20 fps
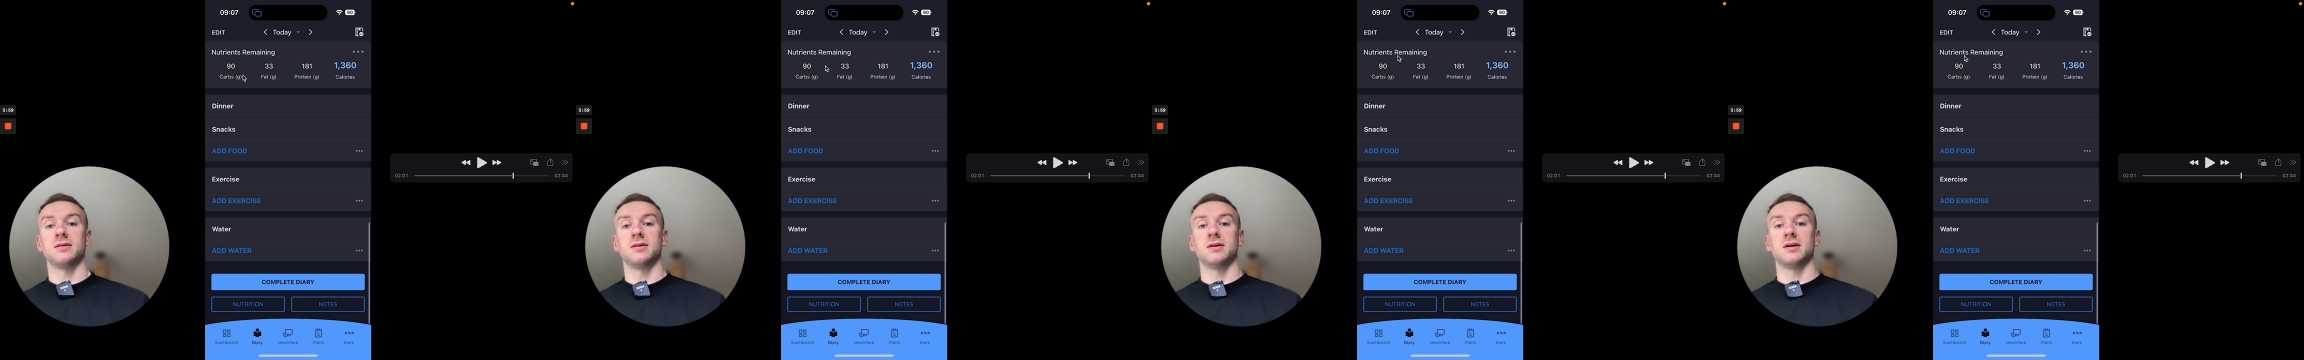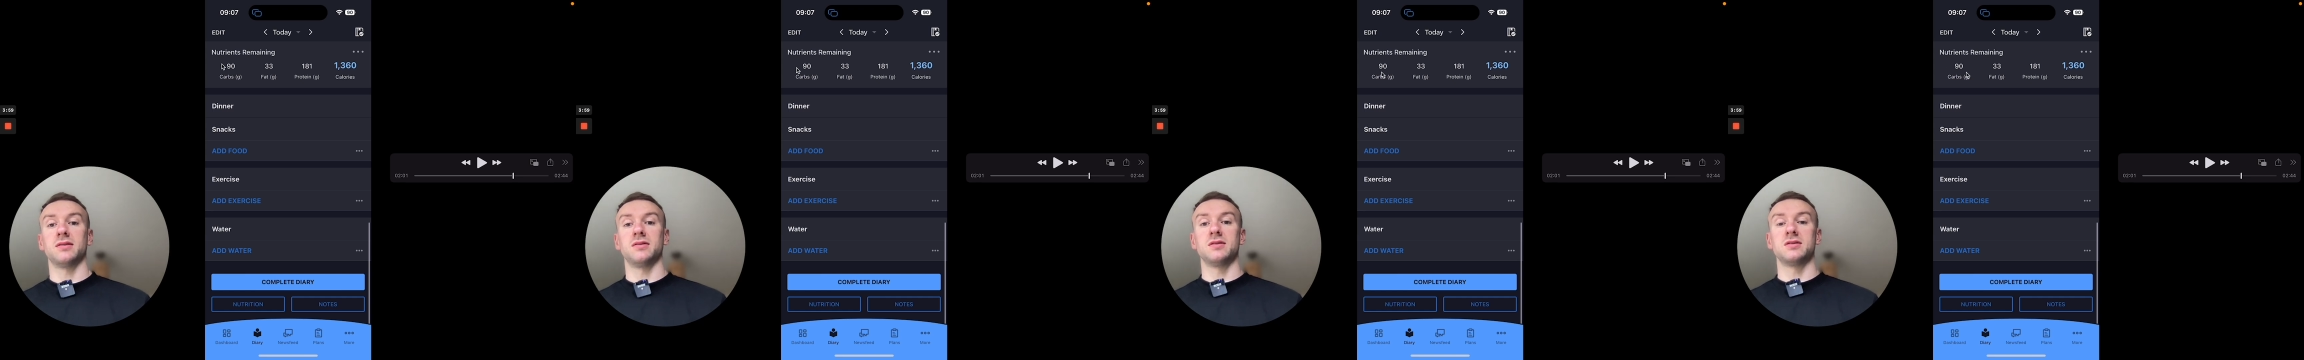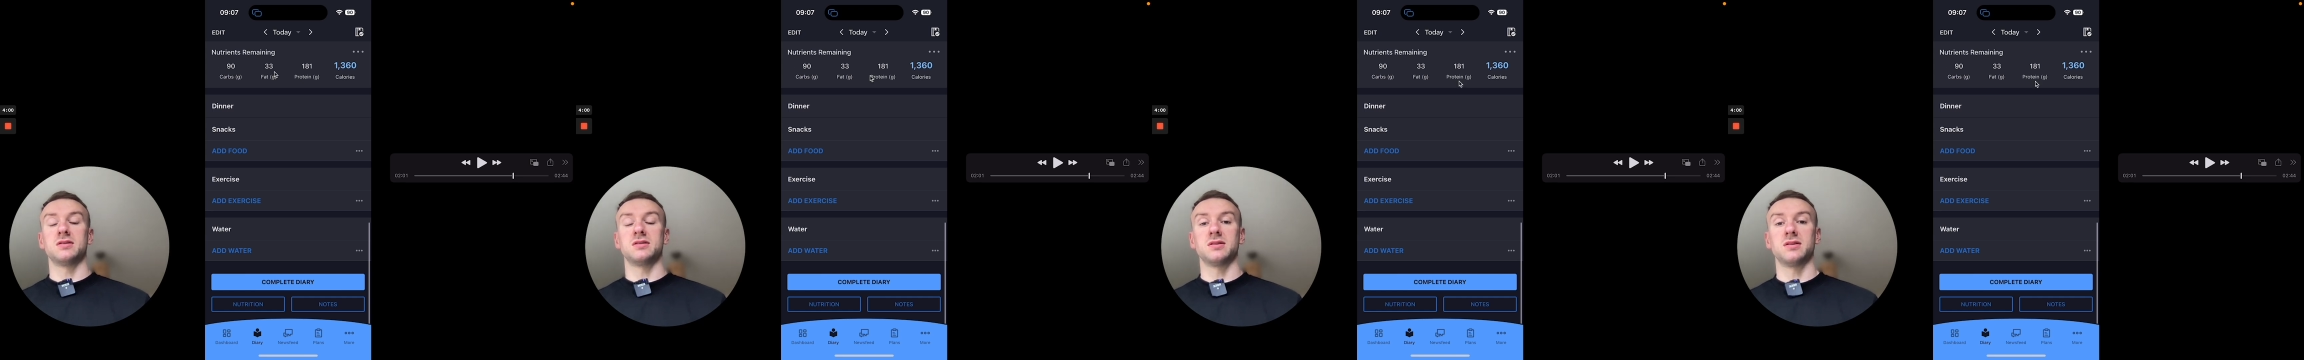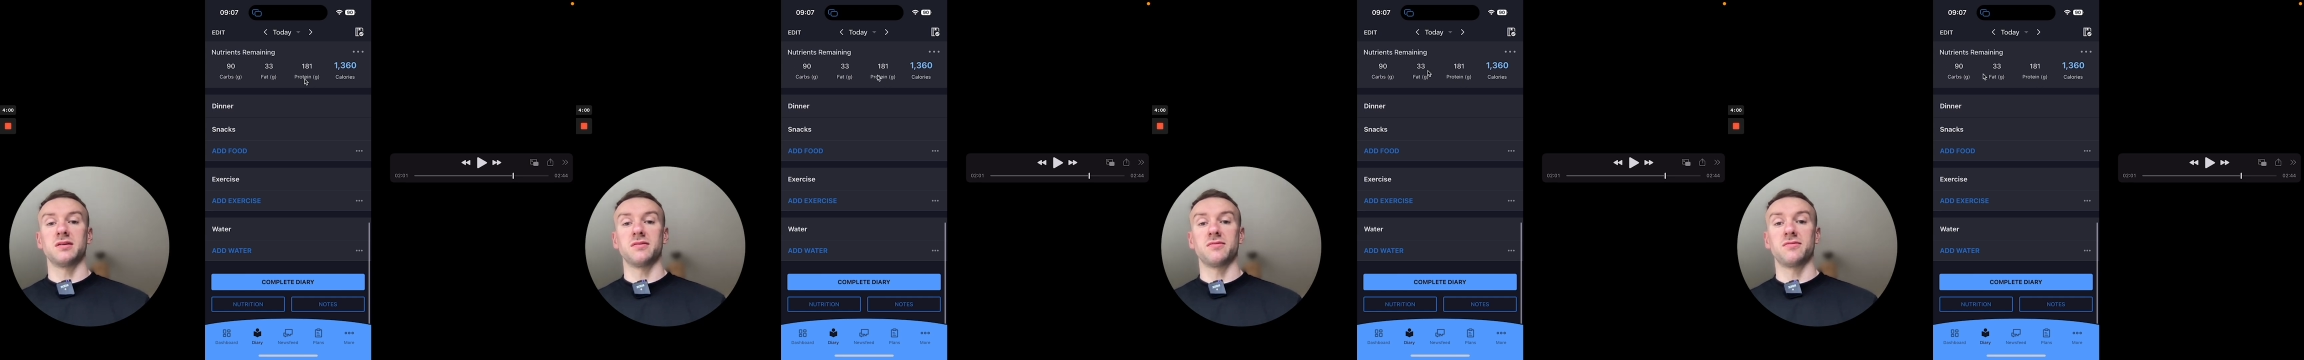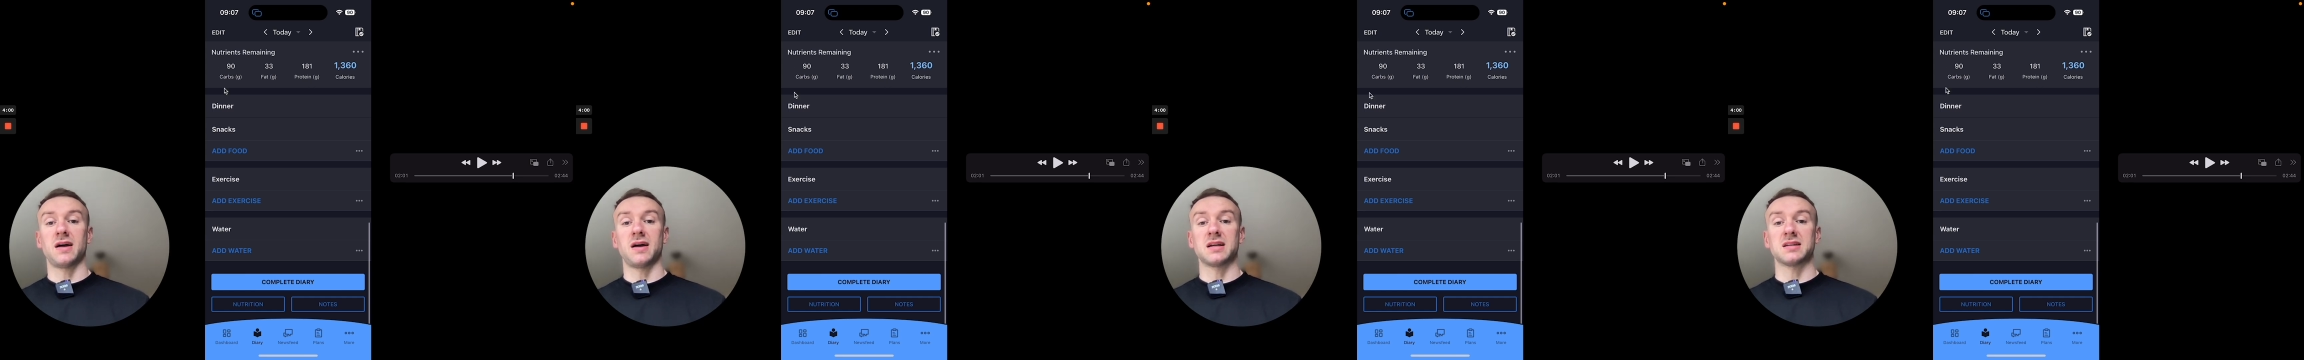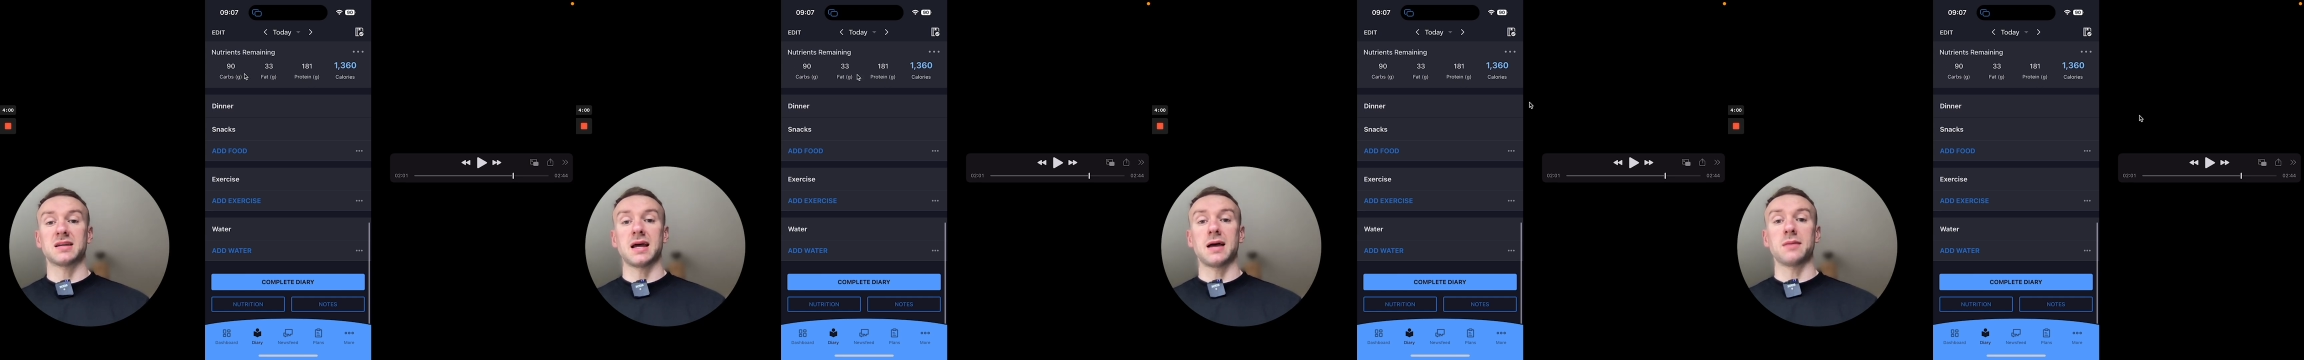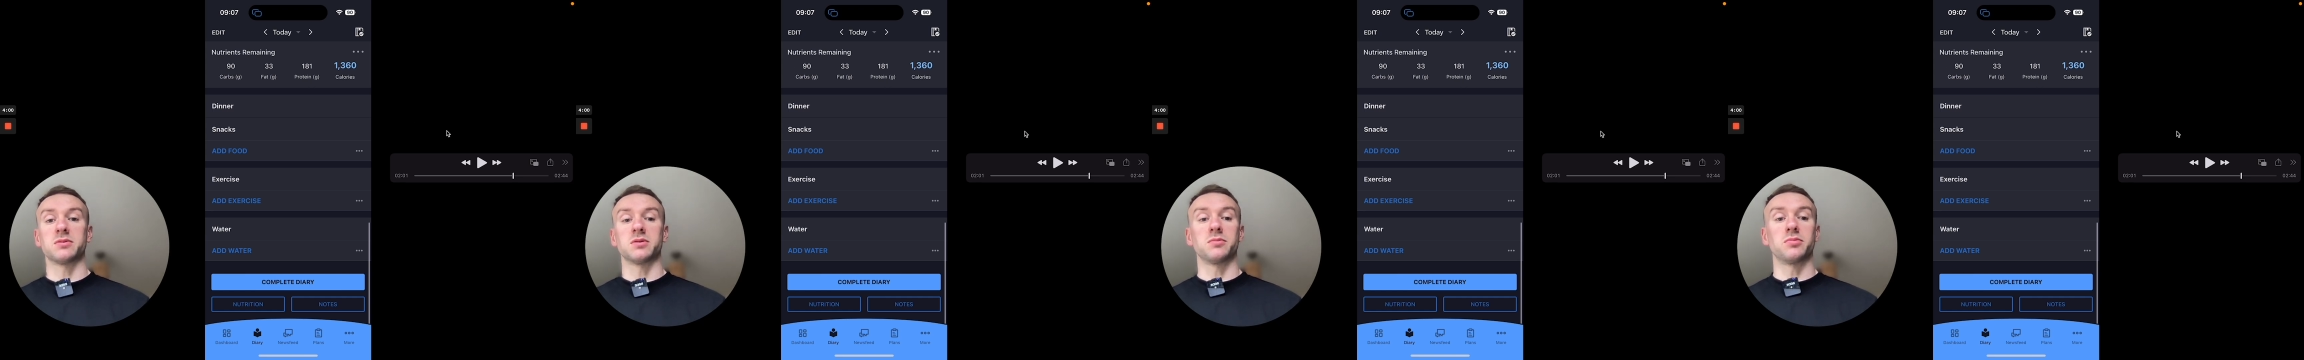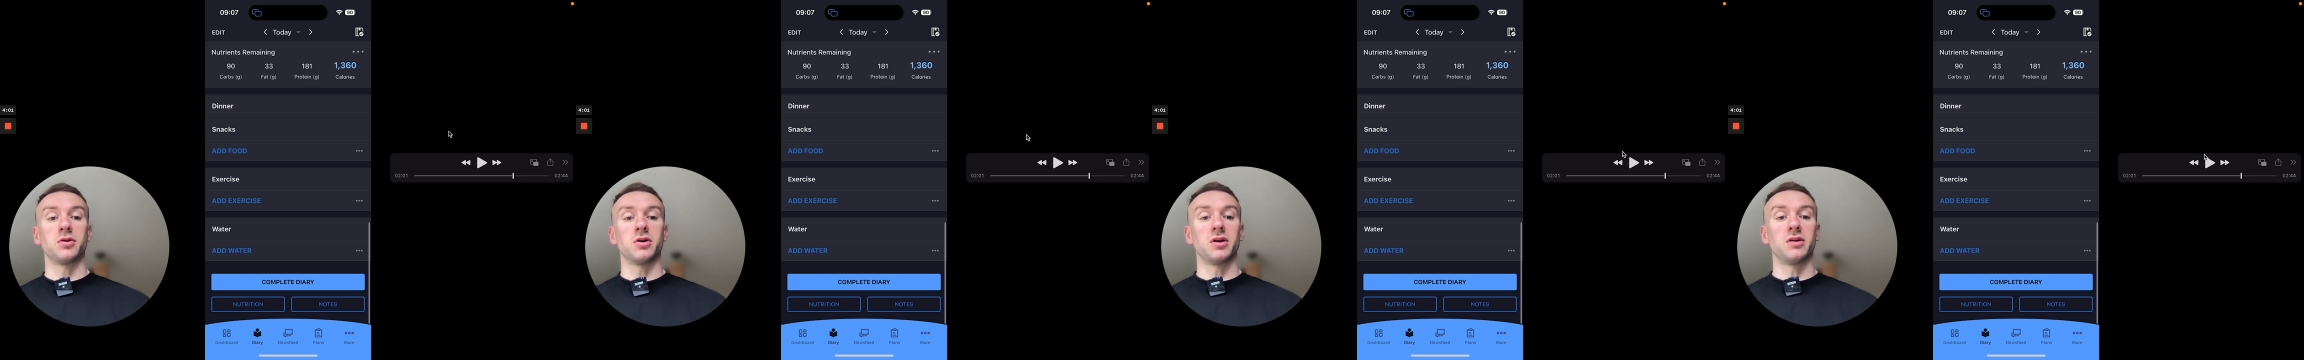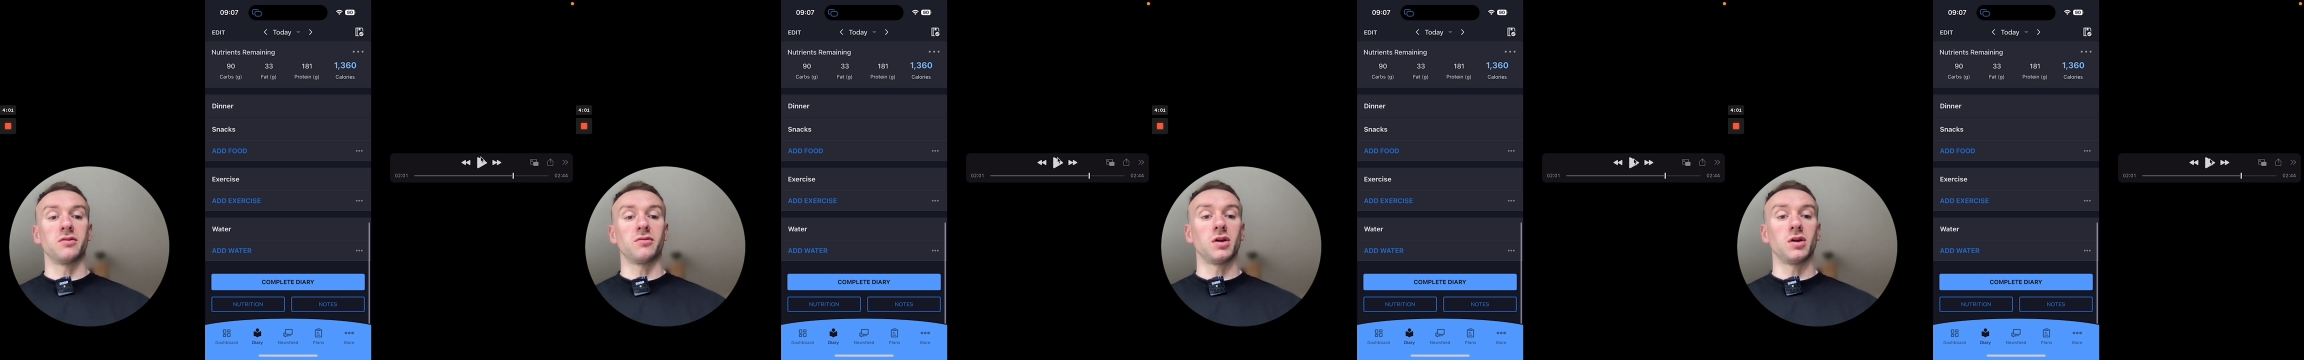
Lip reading: and this is the fats, carbs and protein I've